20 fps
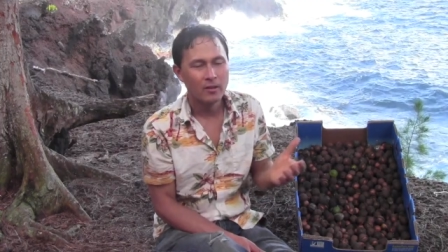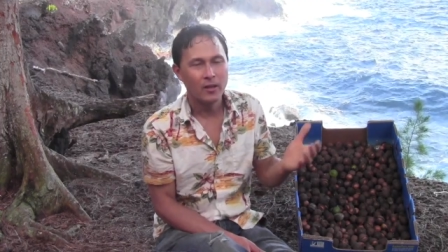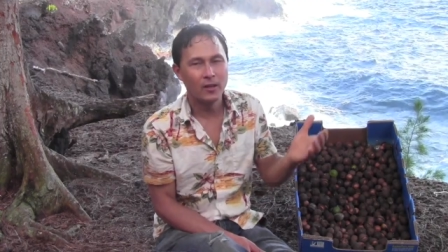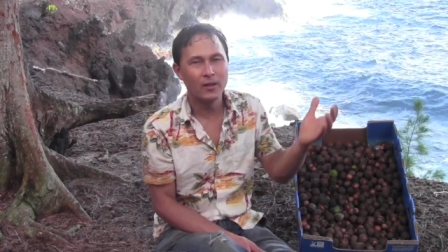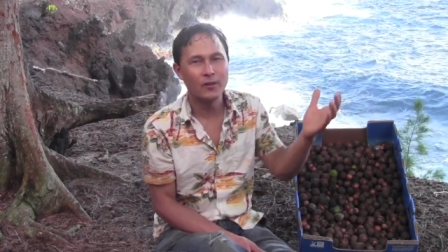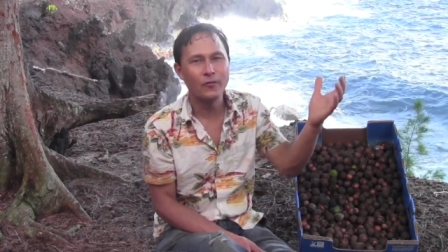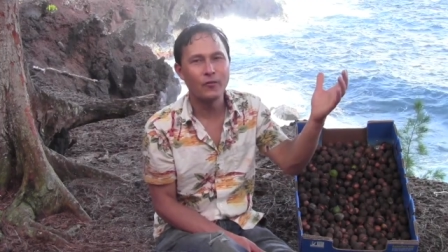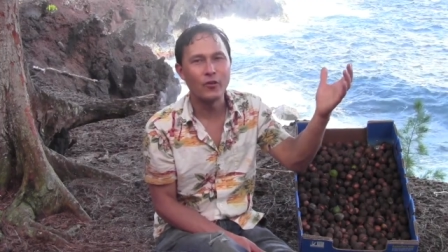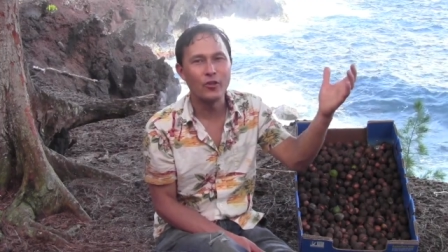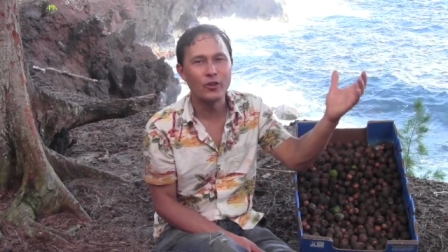
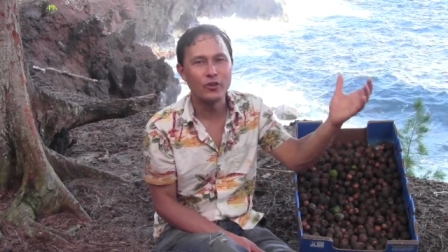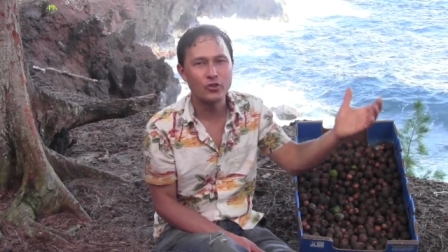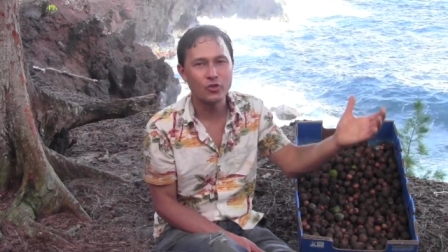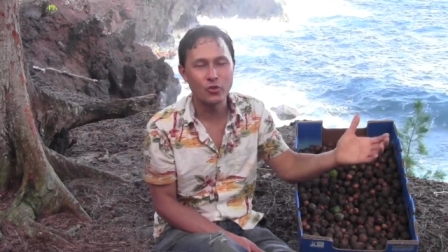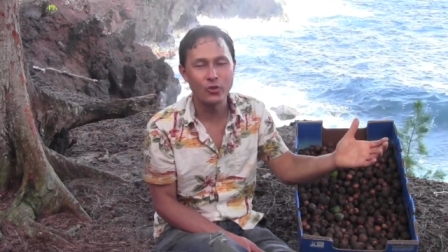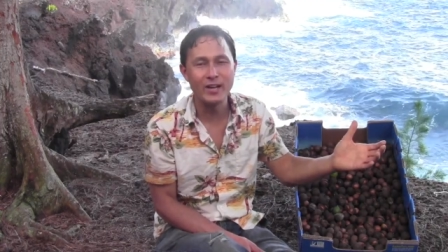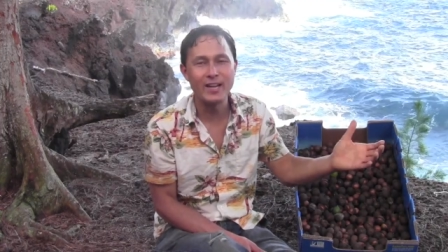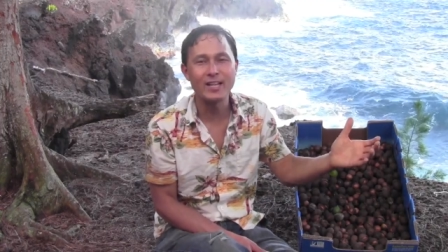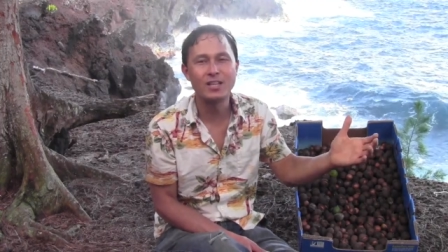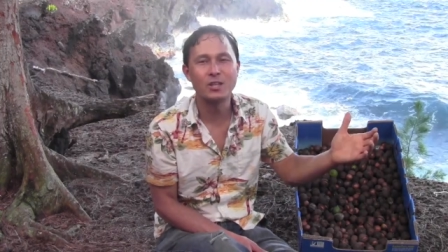It's for the
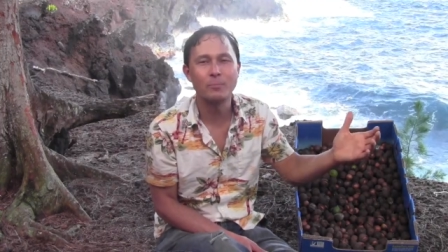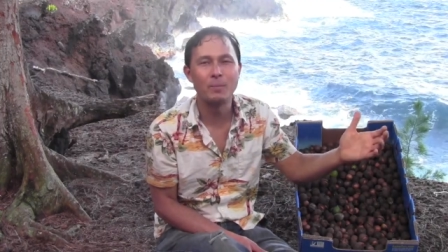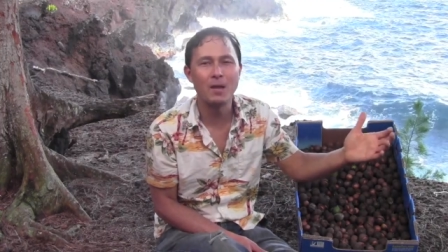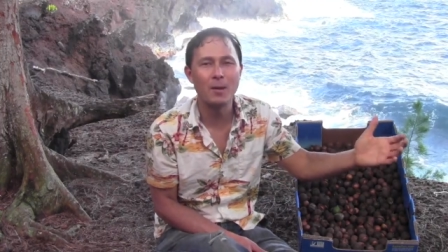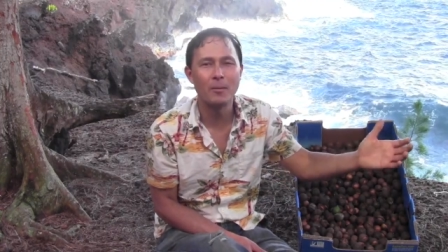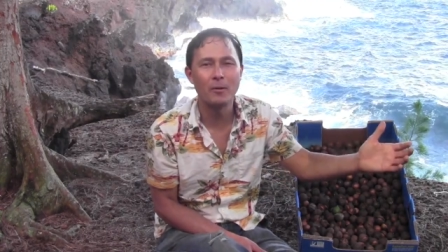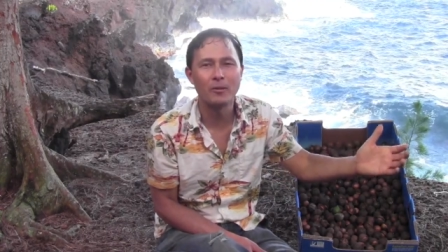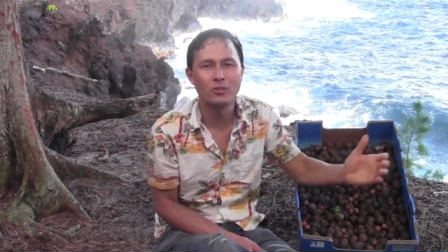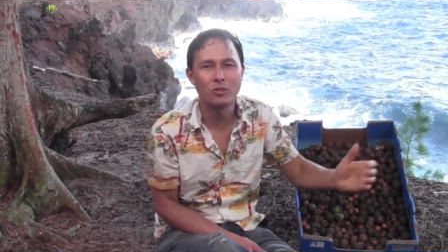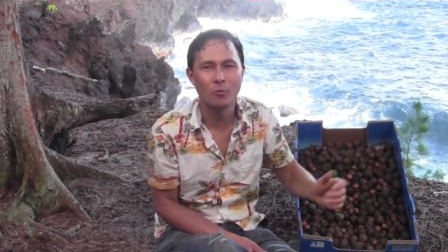tree to
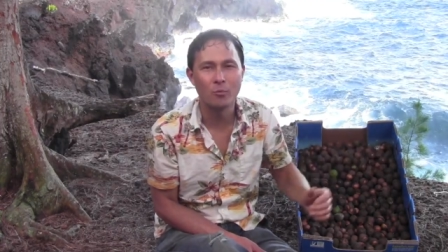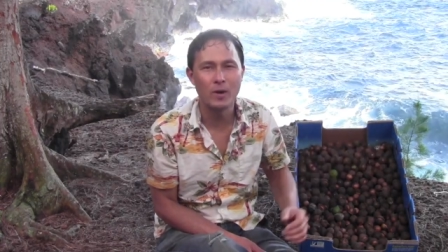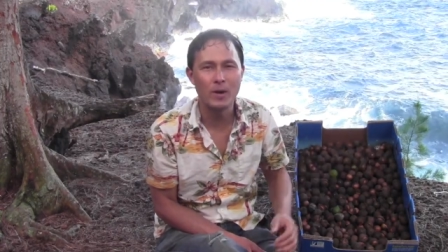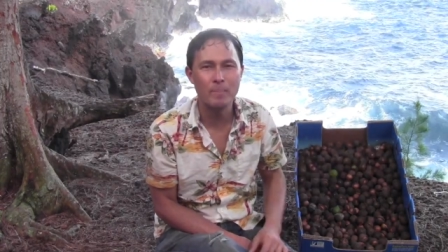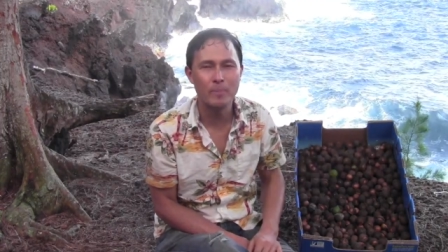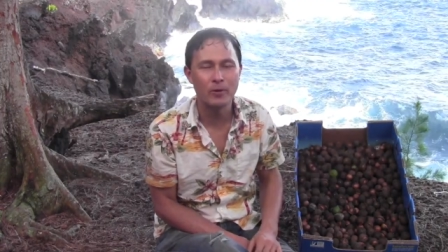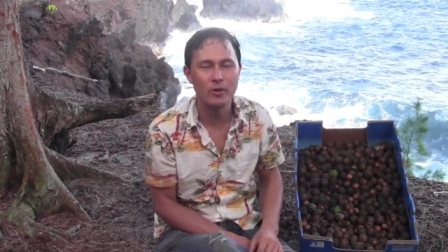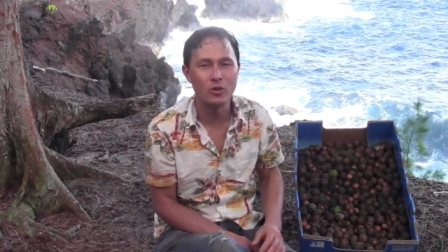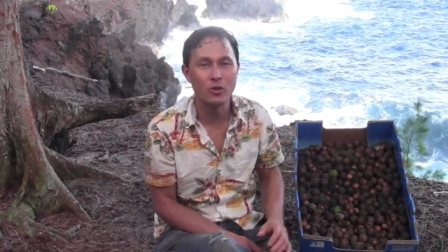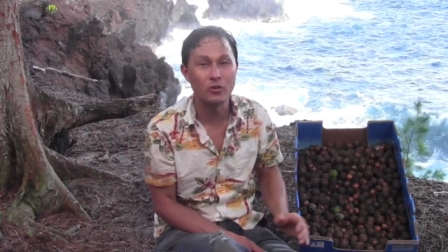be able to
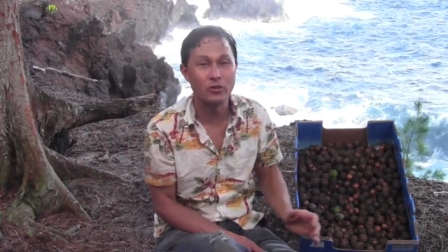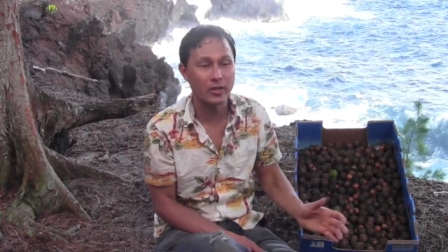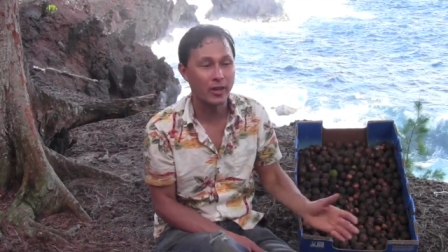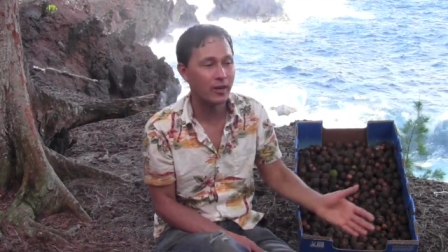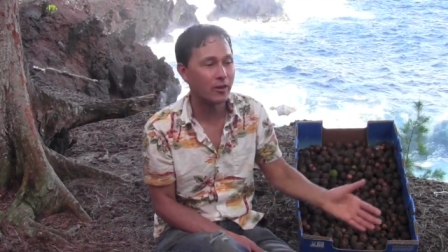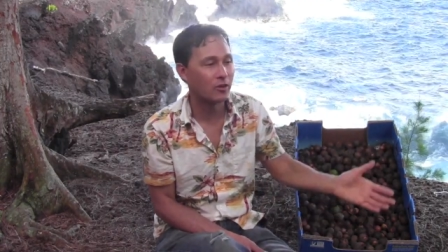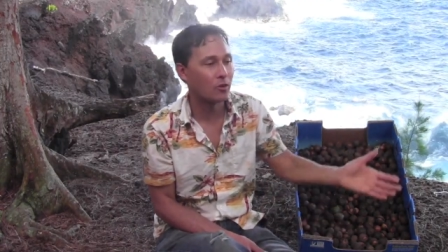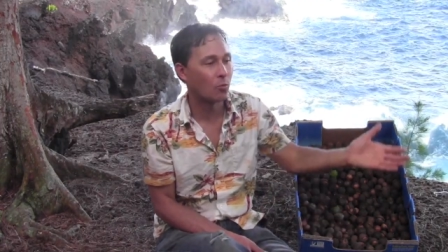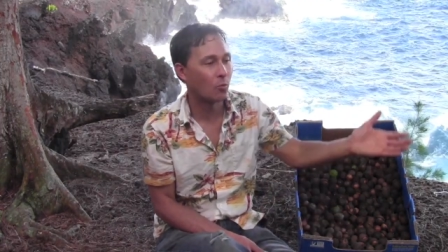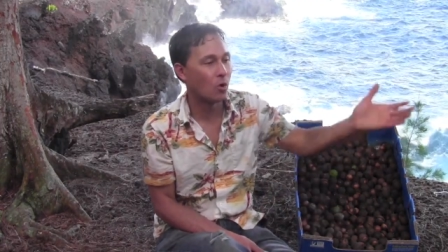reproduce
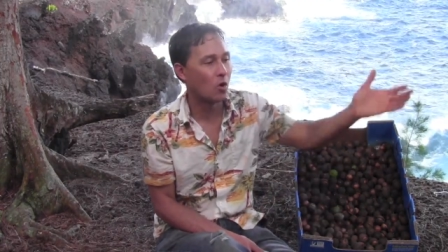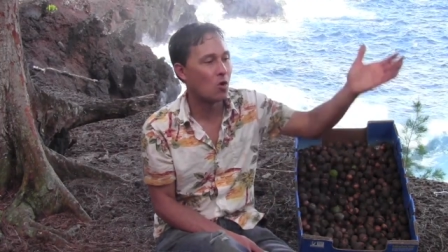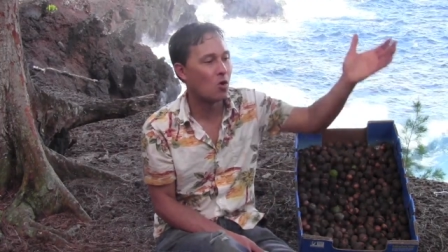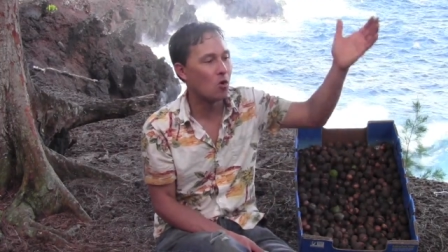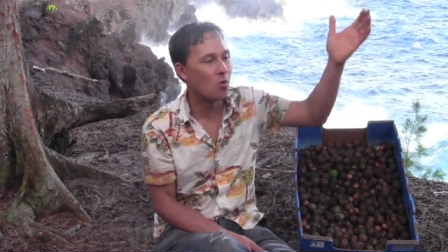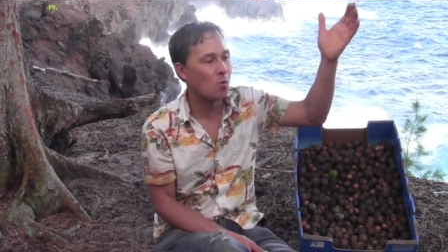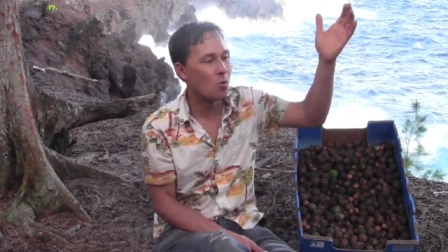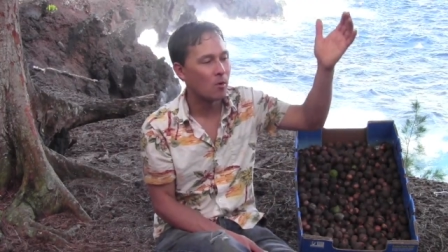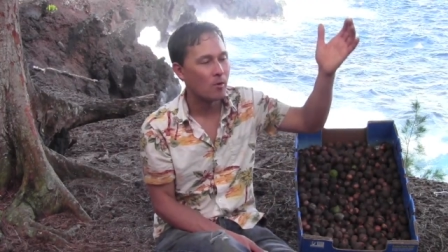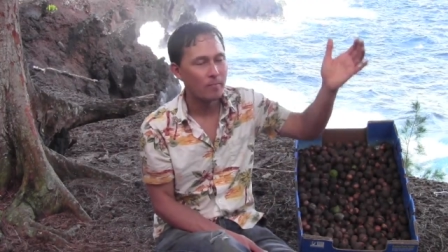and
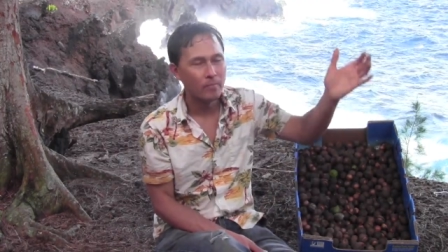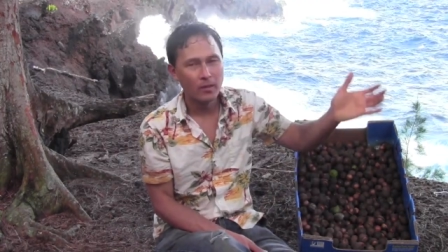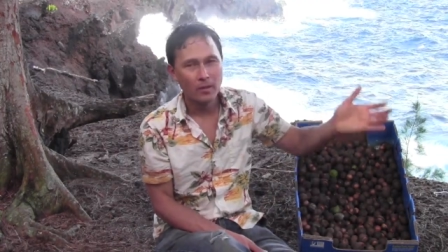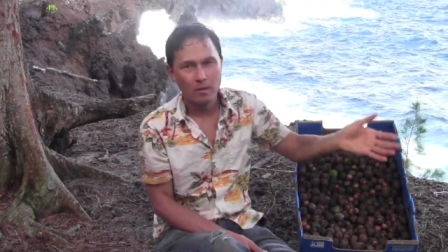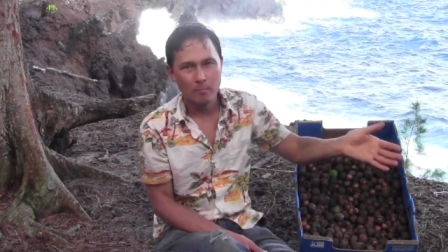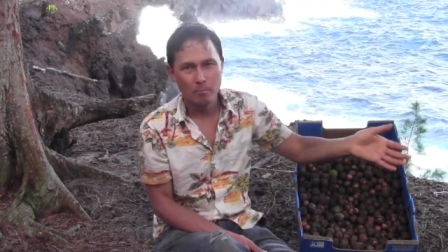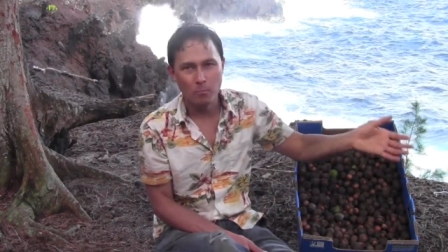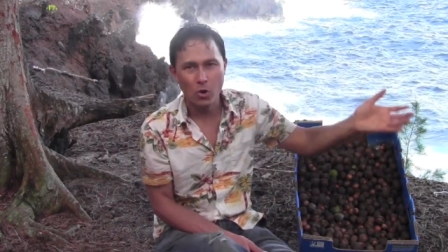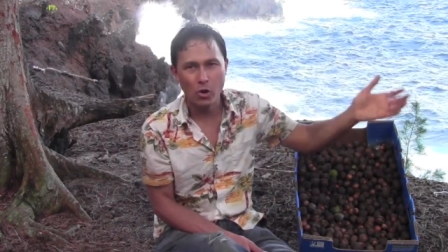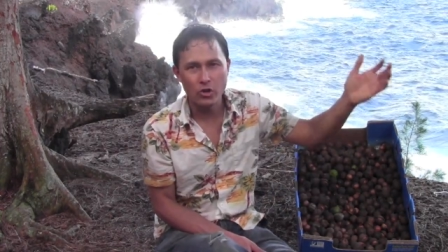grow
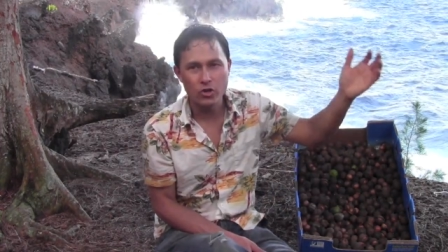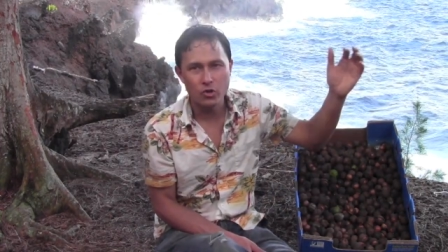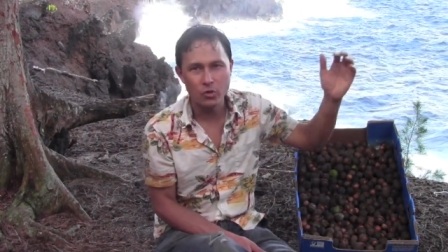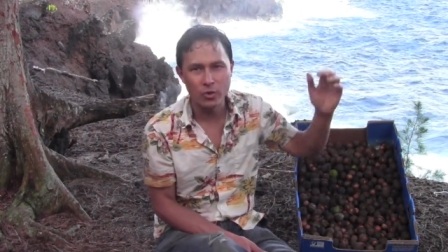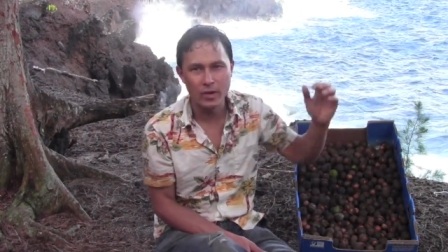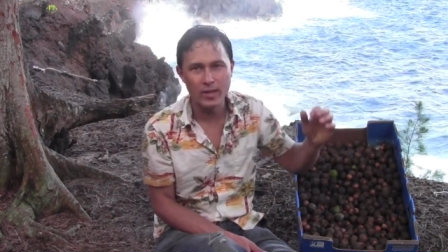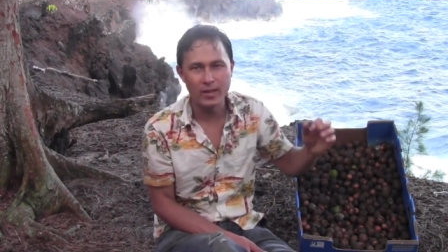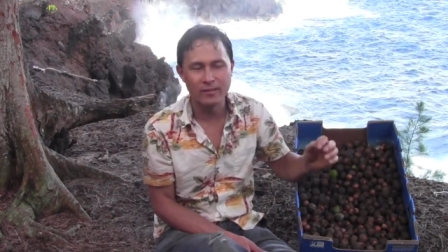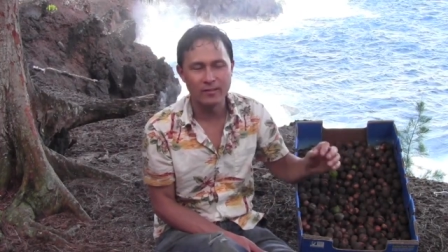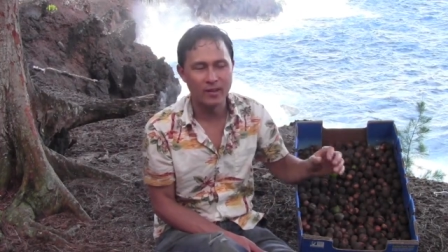more
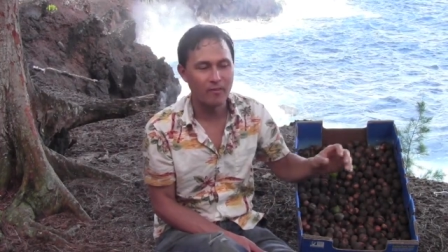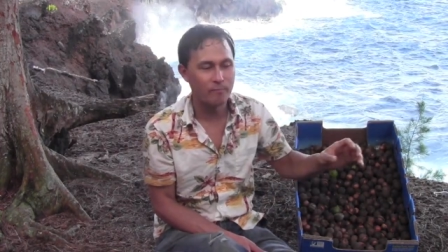trees.